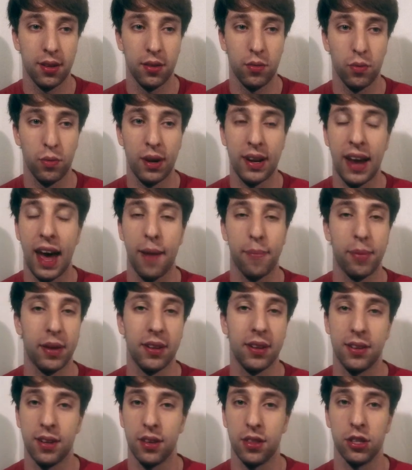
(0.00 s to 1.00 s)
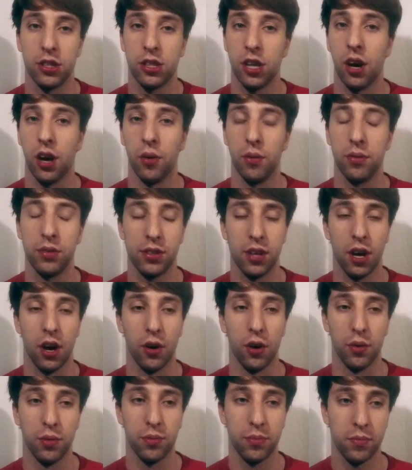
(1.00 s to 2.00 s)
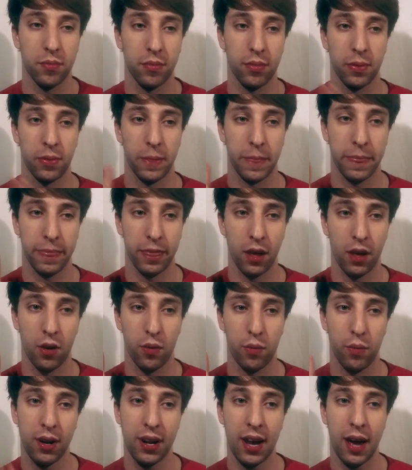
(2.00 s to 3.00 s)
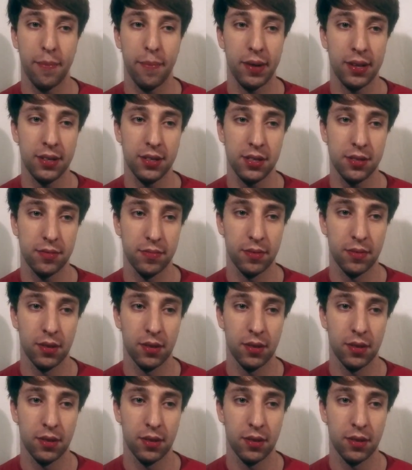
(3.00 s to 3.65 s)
what happens in the show. So, what happens?